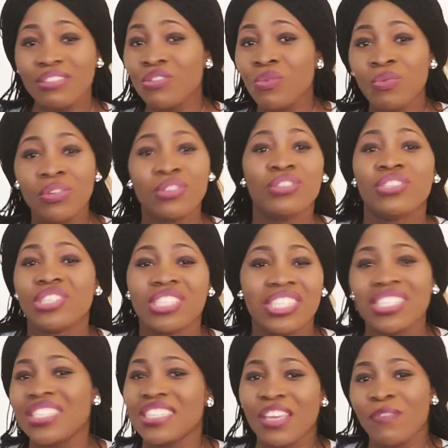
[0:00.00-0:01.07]
no one could
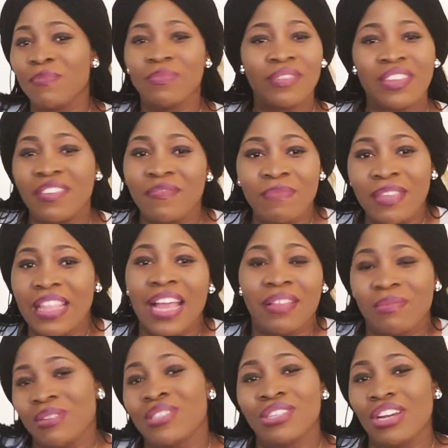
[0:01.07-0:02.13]
just give me
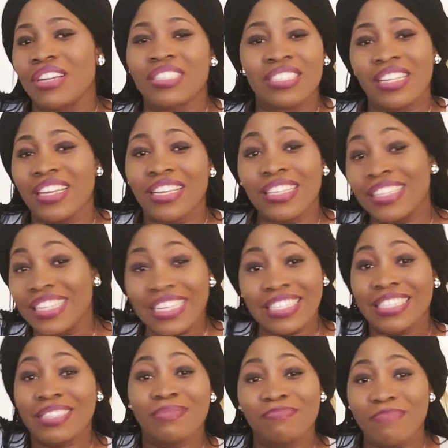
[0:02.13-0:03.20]
that massage. Like
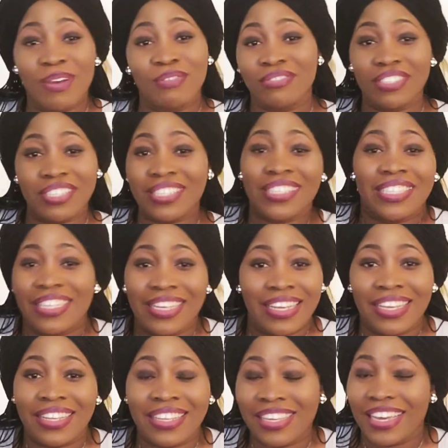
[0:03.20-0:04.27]
this belt just did
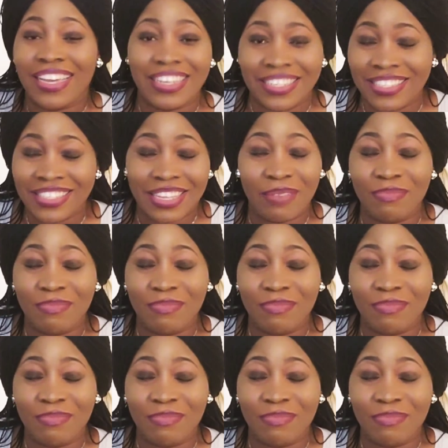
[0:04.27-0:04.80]
it, guys.